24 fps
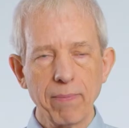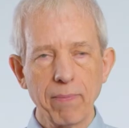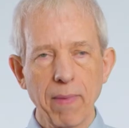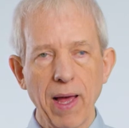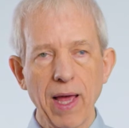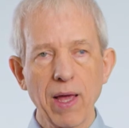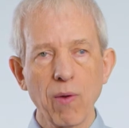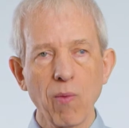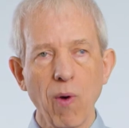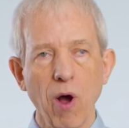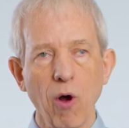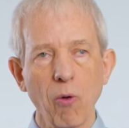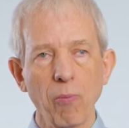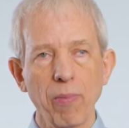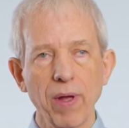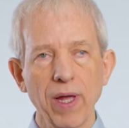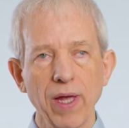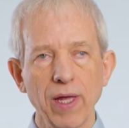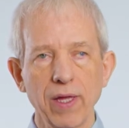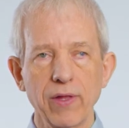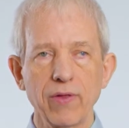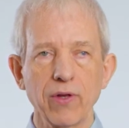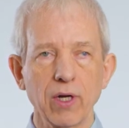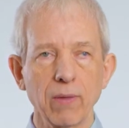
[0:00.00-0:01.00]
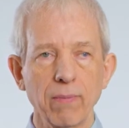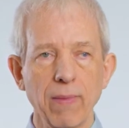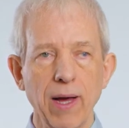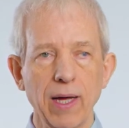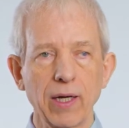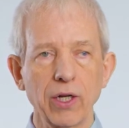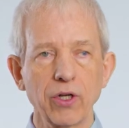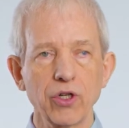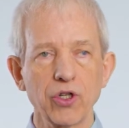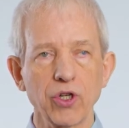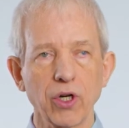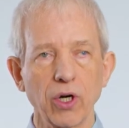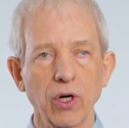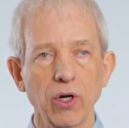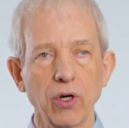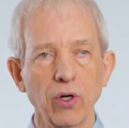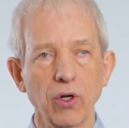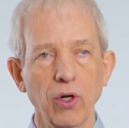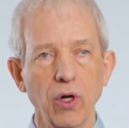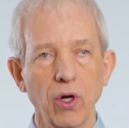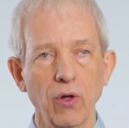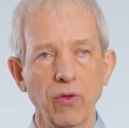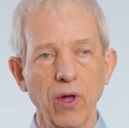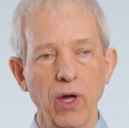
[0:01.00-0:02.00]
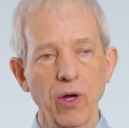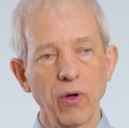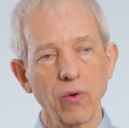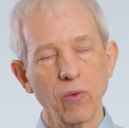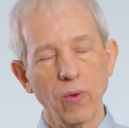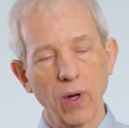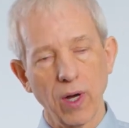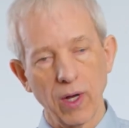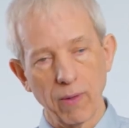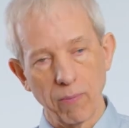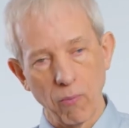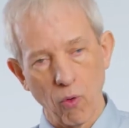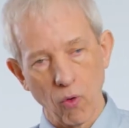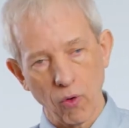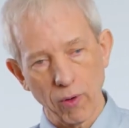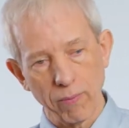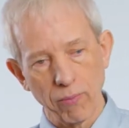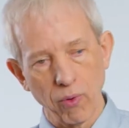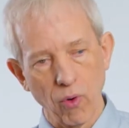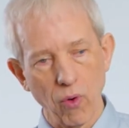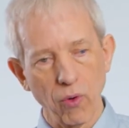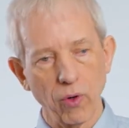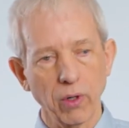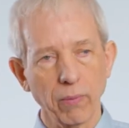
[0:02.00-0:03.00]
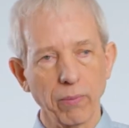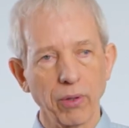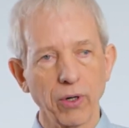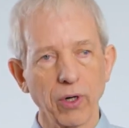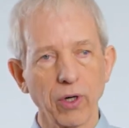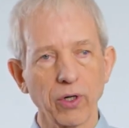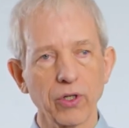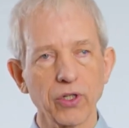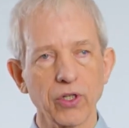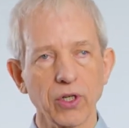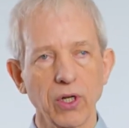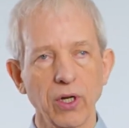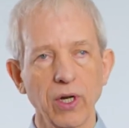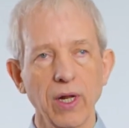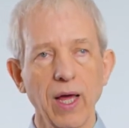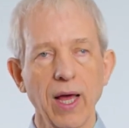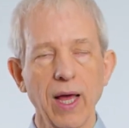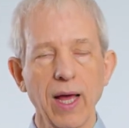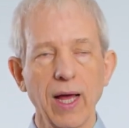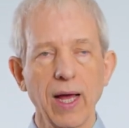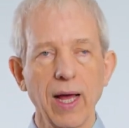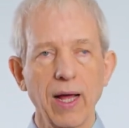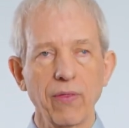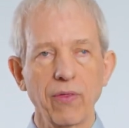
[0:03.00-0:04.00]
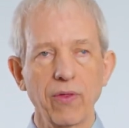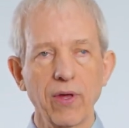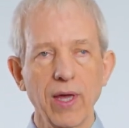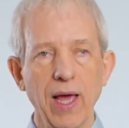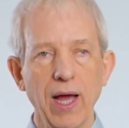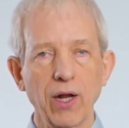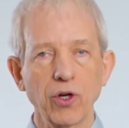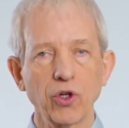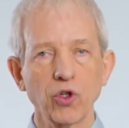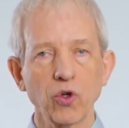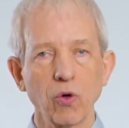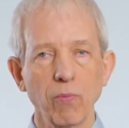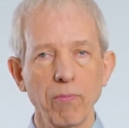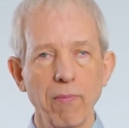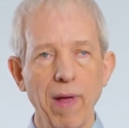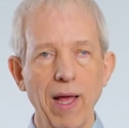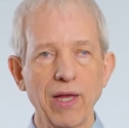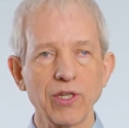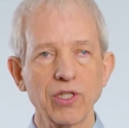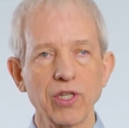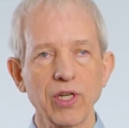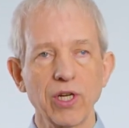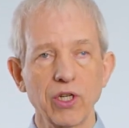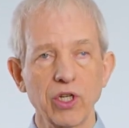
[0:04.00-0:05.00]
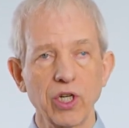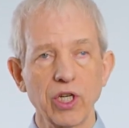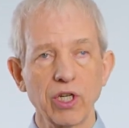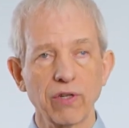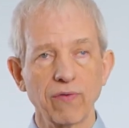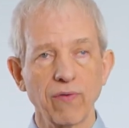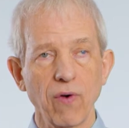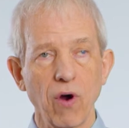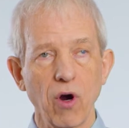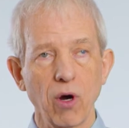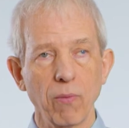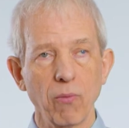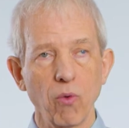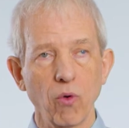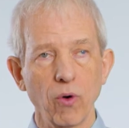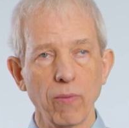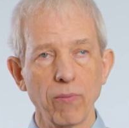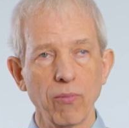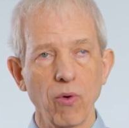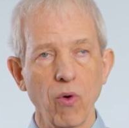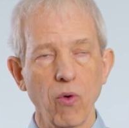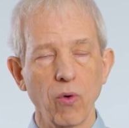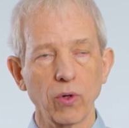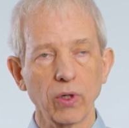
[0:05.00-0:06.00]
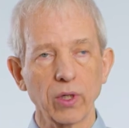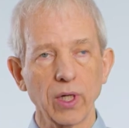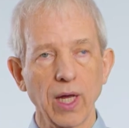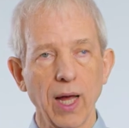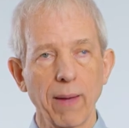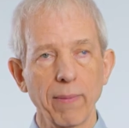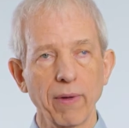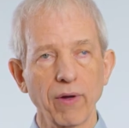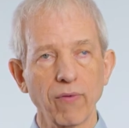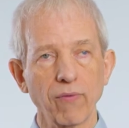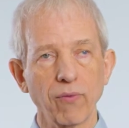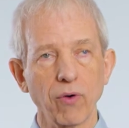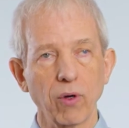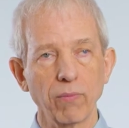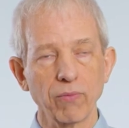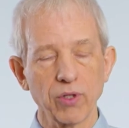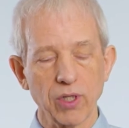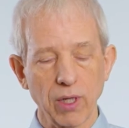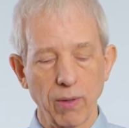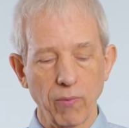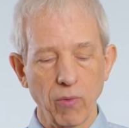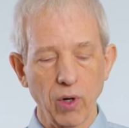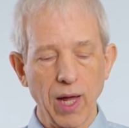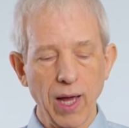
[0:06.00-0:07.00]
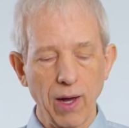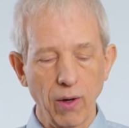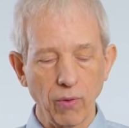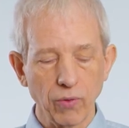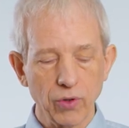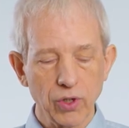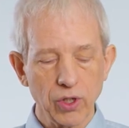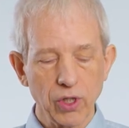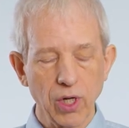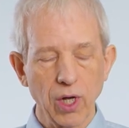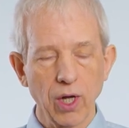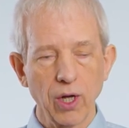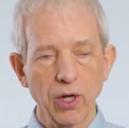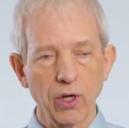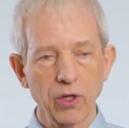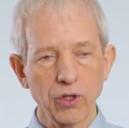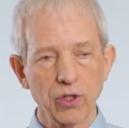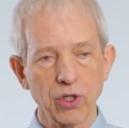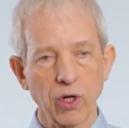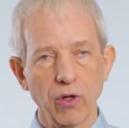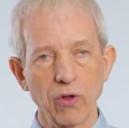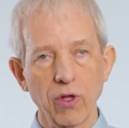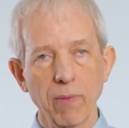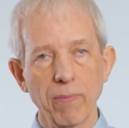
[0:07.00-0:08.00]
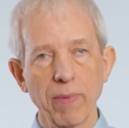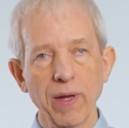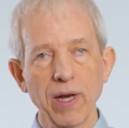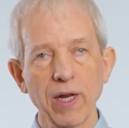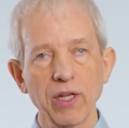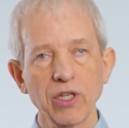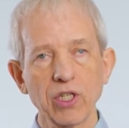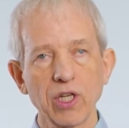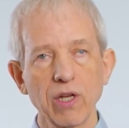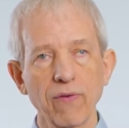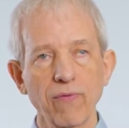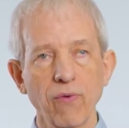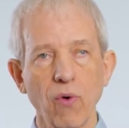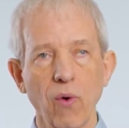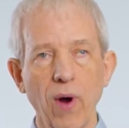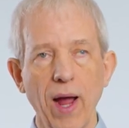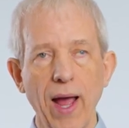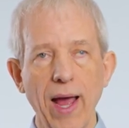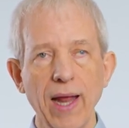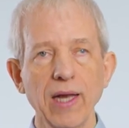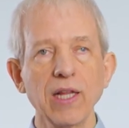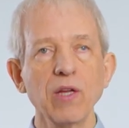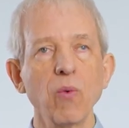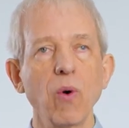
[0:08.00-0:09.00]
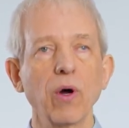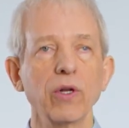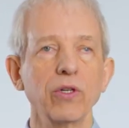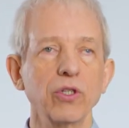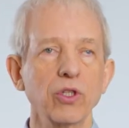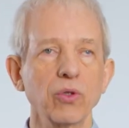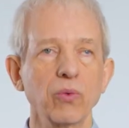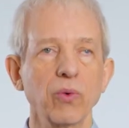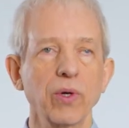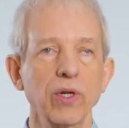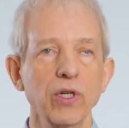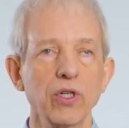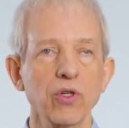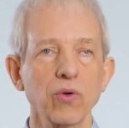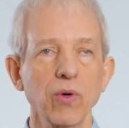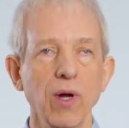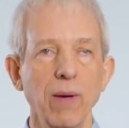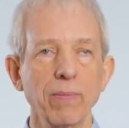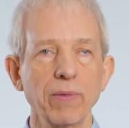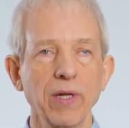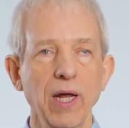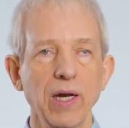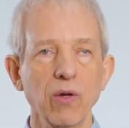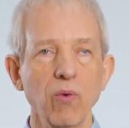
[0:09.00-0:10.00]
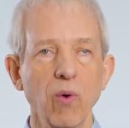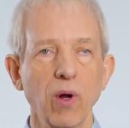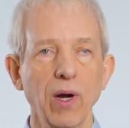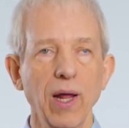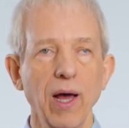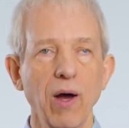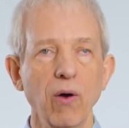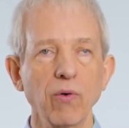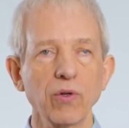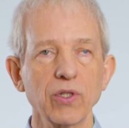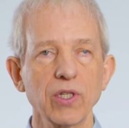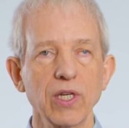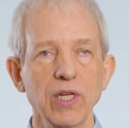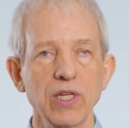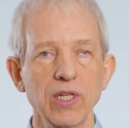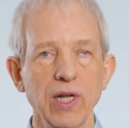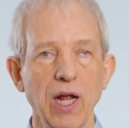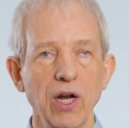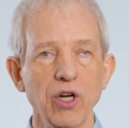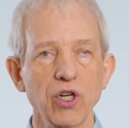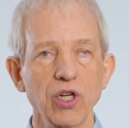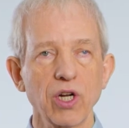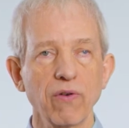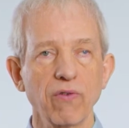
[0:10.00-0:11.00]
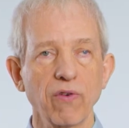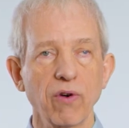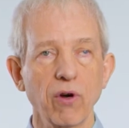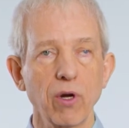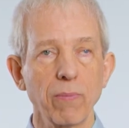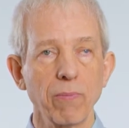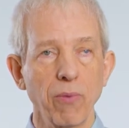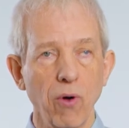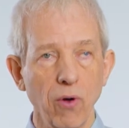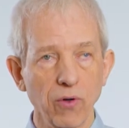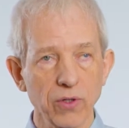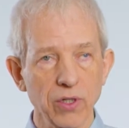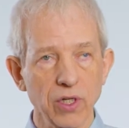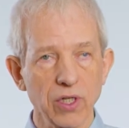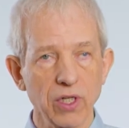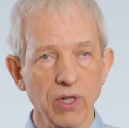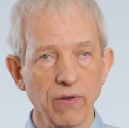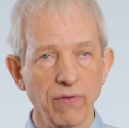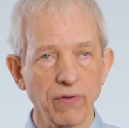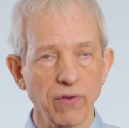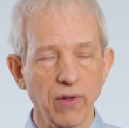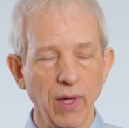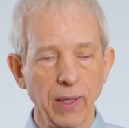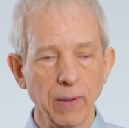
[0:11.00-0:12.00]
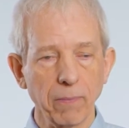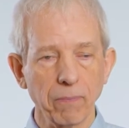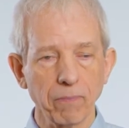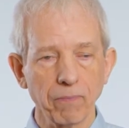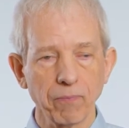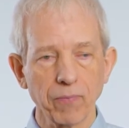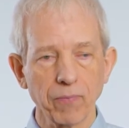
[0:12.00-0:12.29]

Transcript: may well be that a manager, although a more important person, the actual message is far more important coming from someone else. So the ability for anyone to interrupt anyone else is actually a very positive thing.